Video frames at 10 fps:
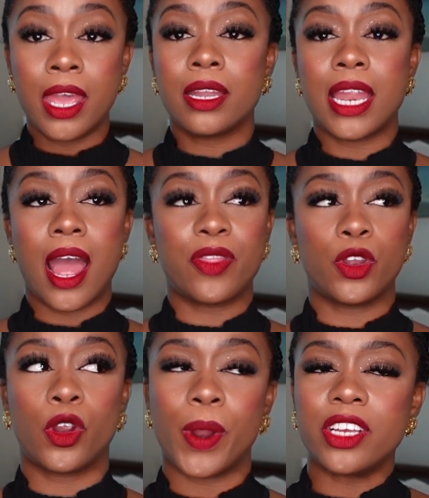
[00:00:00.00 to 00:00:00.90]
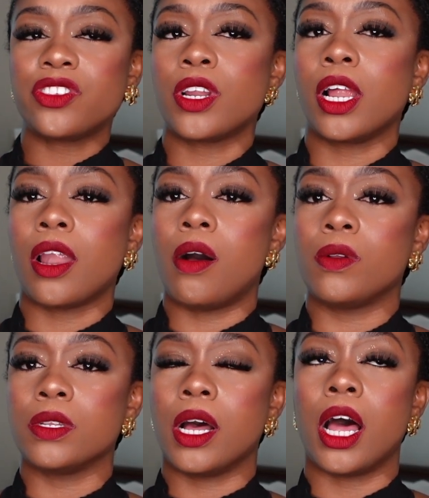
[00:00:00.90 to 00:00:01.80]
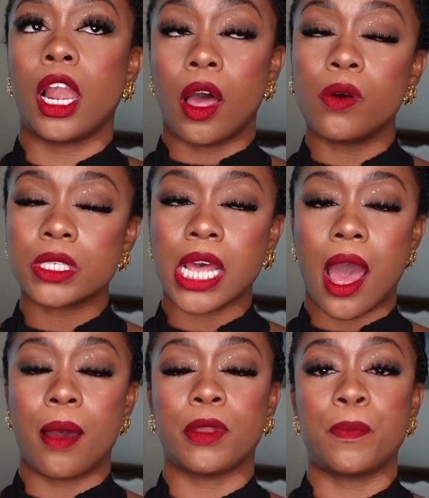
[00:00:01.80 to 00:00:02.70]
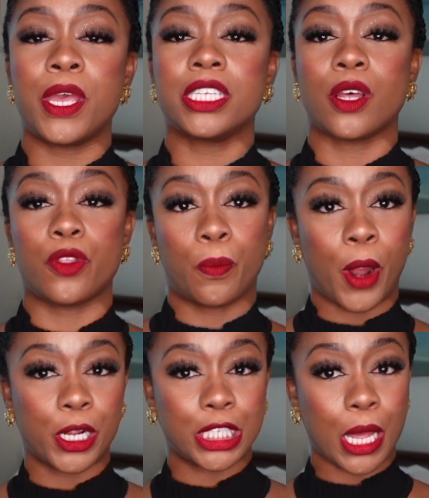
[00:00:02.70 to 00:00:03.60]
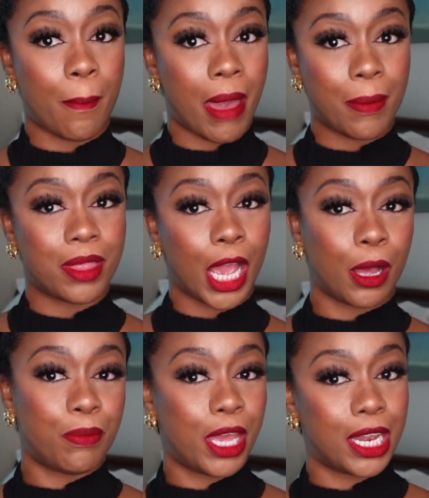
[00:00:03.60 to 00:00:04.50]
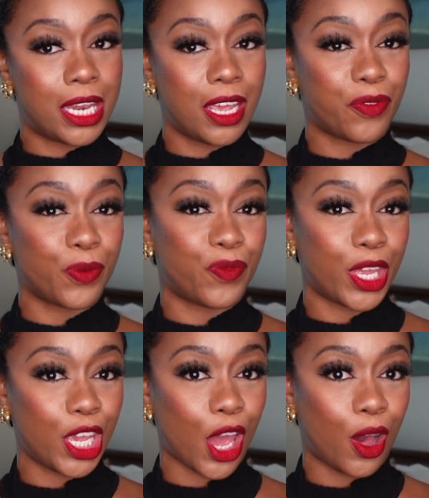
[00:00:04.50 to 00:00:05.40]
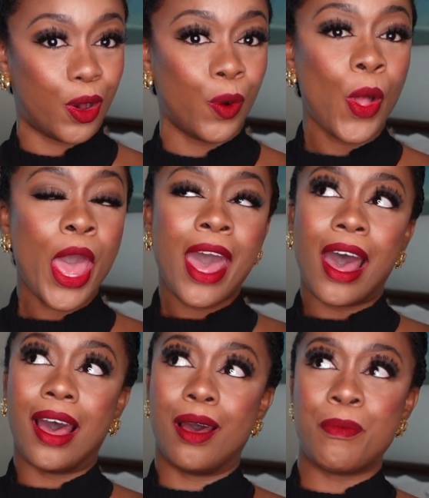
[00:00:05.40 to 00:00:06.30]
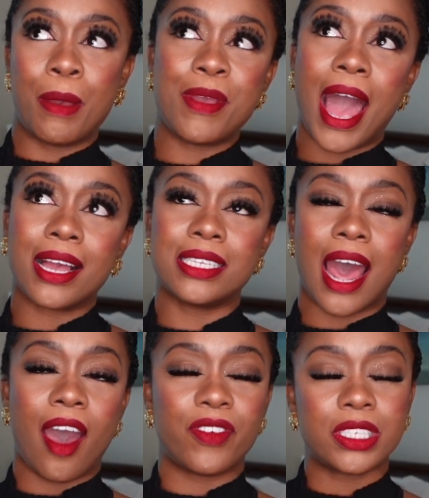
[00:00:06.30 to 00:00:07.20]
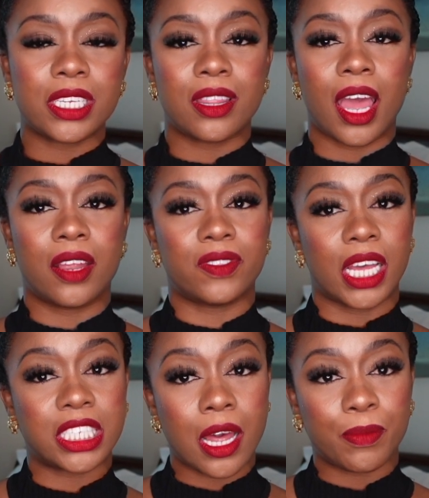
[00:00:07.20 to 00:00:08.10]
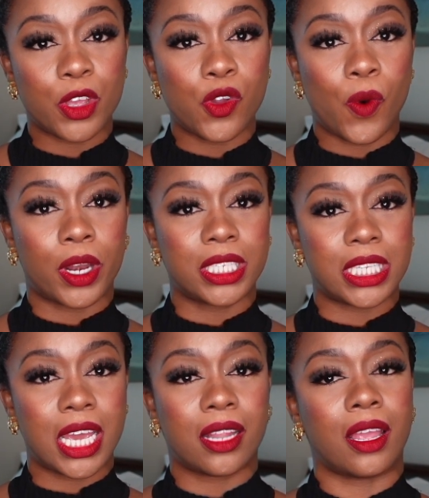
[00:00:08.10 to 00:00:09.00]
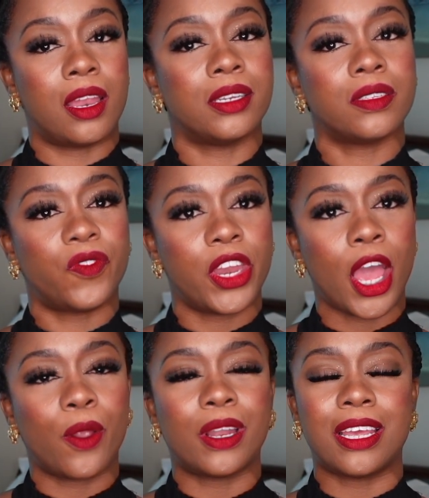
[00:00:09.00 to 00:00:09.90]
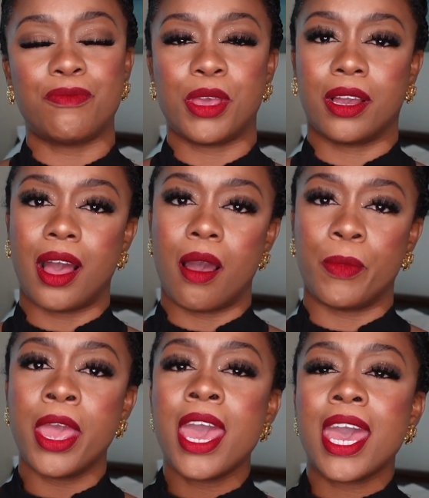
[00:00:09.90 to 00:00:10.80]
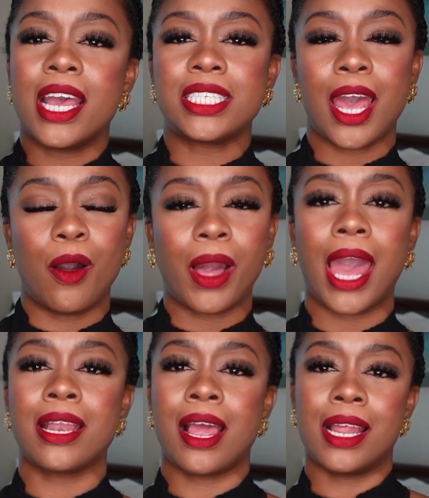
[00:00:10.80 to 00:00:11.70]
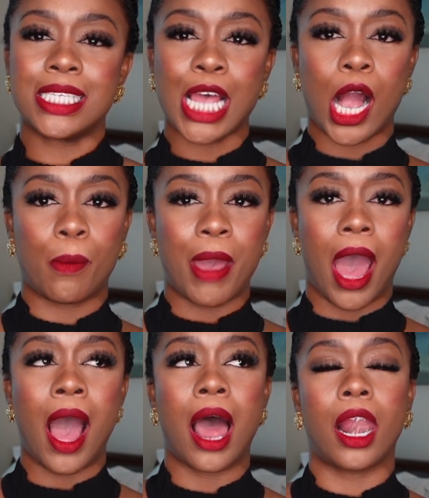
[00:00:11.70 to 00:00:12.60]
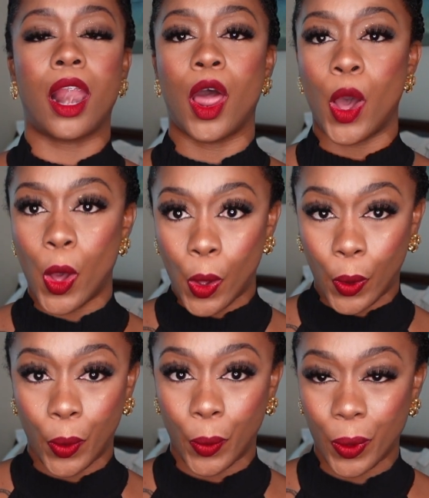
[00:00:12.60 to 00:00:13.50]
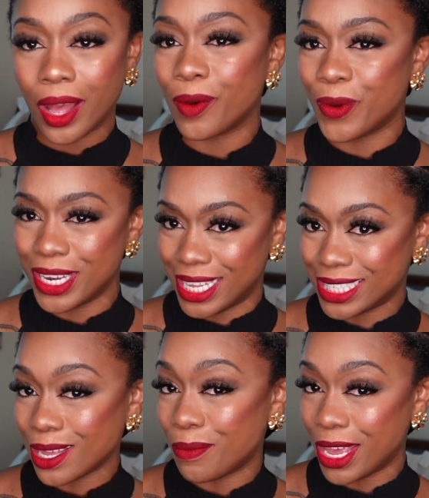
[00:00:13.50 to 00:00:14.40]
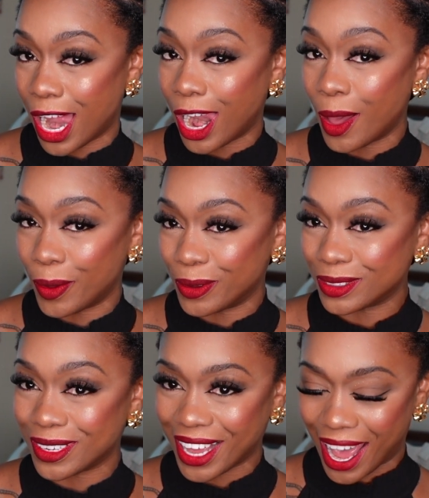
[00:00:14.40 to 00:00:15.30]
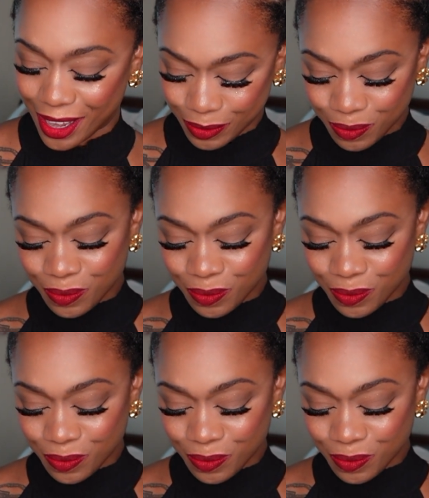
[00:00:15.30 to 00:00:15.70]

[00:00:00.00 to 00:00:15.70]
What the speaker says: Now, the duration of alone time depends on the person. Maybe that could be a different video. Maybe I could dive into that. If that's something you want to see at the end of this video, leave me a comment and say, okay, now let's talk about how long we need to be alone, okay?